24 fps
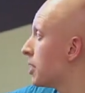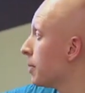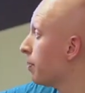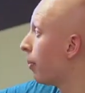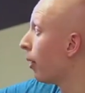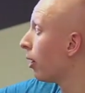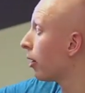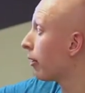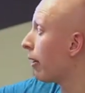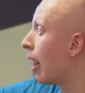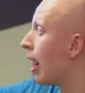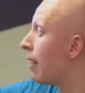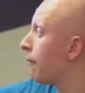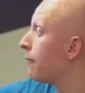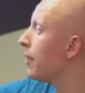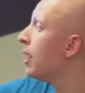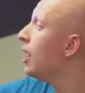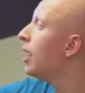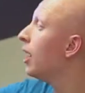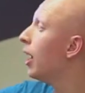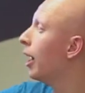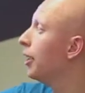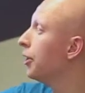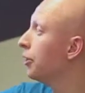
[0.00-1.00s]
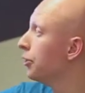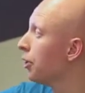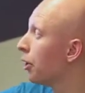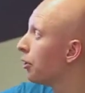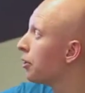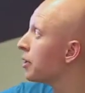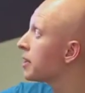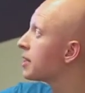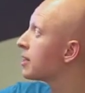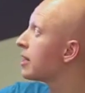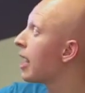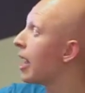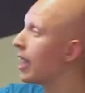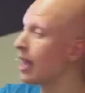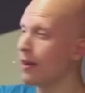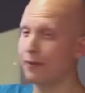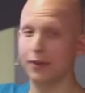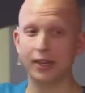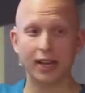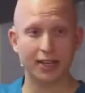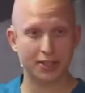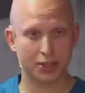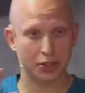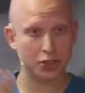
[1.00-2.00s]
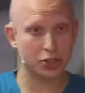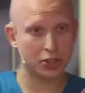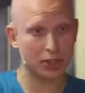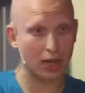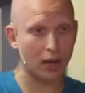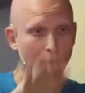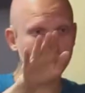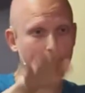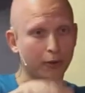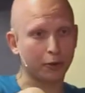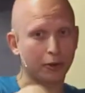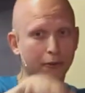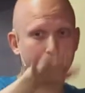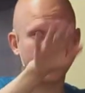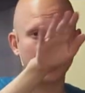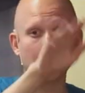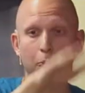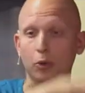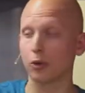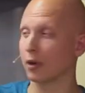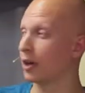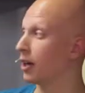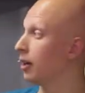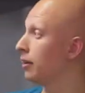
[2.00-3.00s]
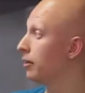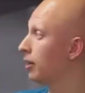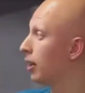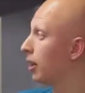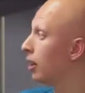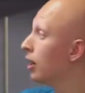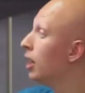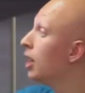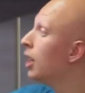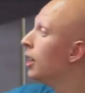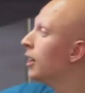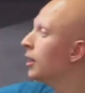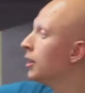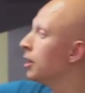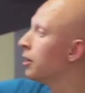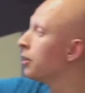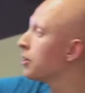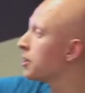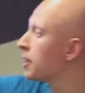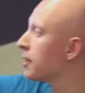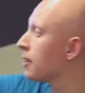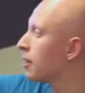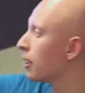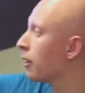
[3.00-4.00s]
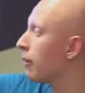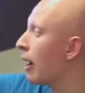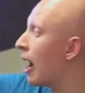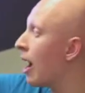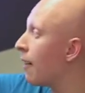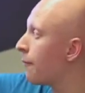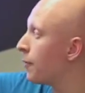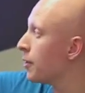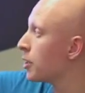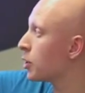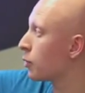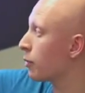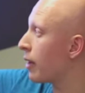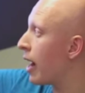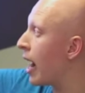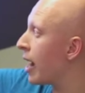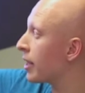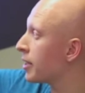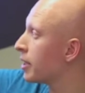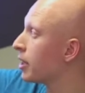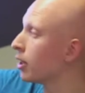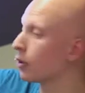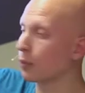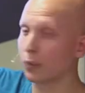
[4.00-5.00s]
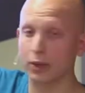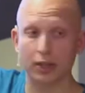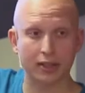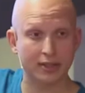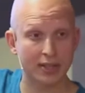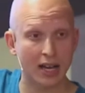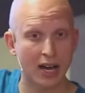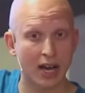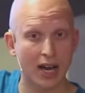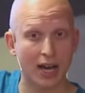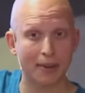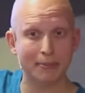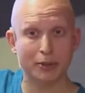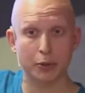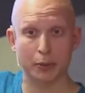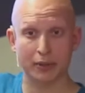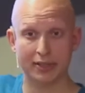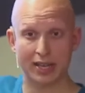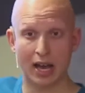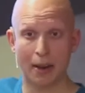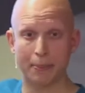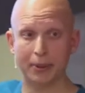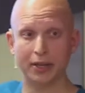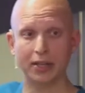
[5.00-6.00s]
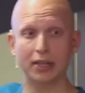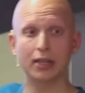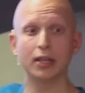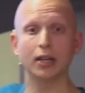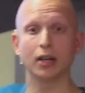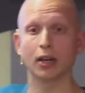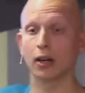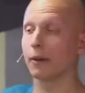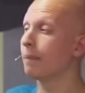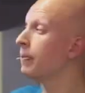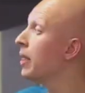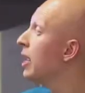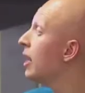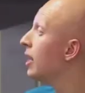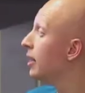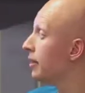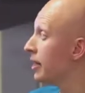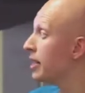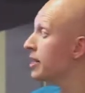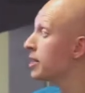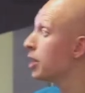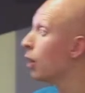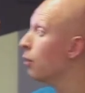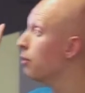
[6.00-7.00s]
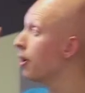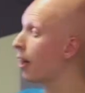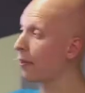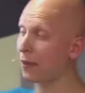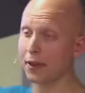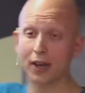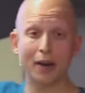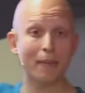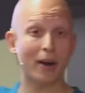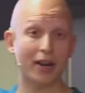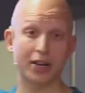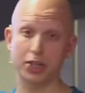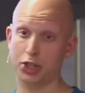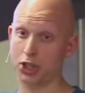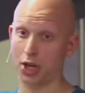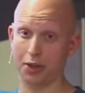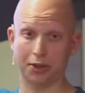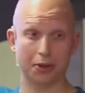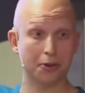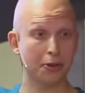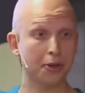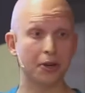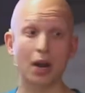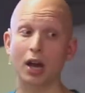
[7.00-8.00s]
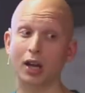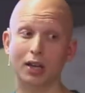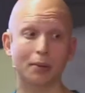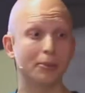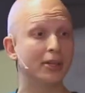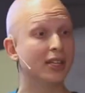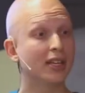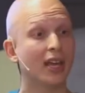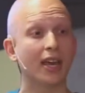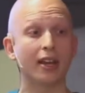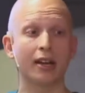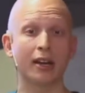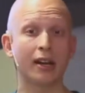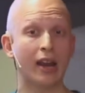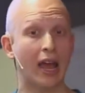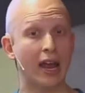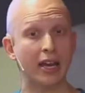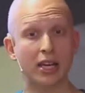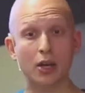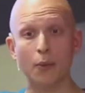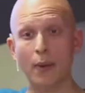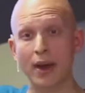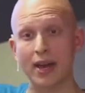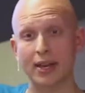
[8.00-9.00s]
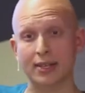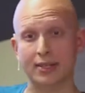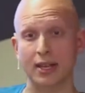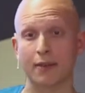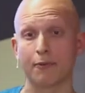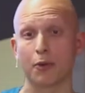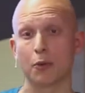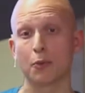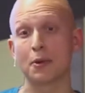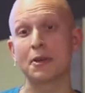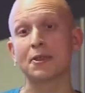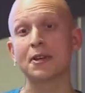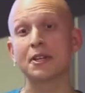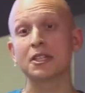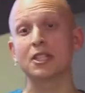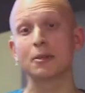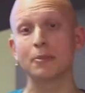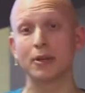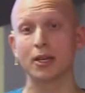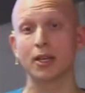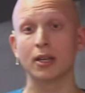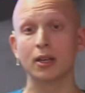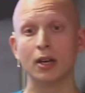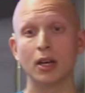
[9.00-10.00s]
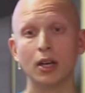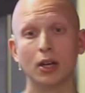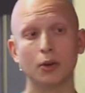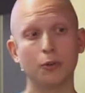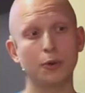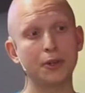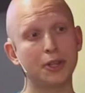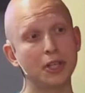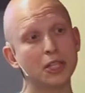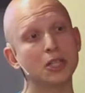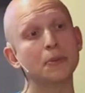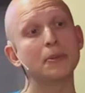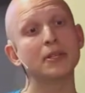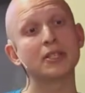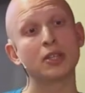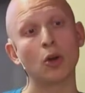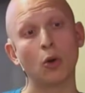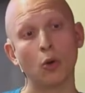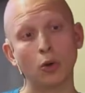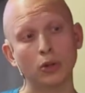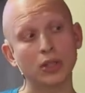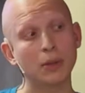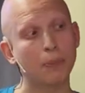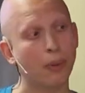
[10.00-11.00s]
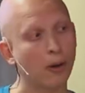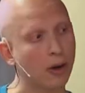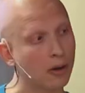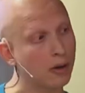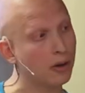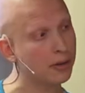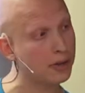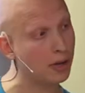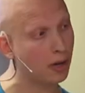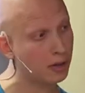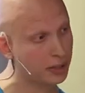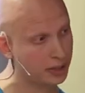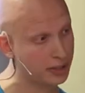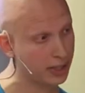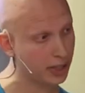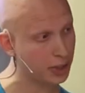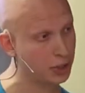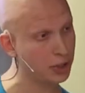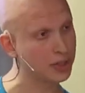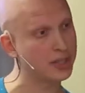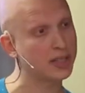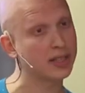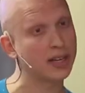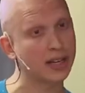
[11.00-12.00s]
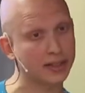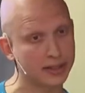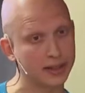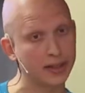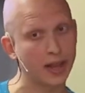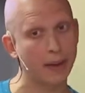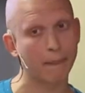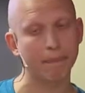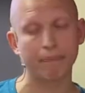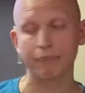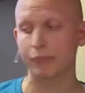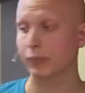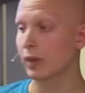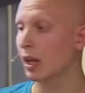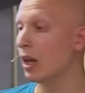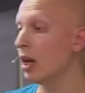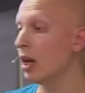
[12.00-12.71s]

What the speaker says: It's a bar graph. And you'll notice that if you guys could just upvote a few more here and there, you'll notice that the graph is reacting in real time to what's happening here. These know nothing about each other. They're not communicating in any way except for RethinkDB. RethinkDB is the only part of the architecture that's connecting them.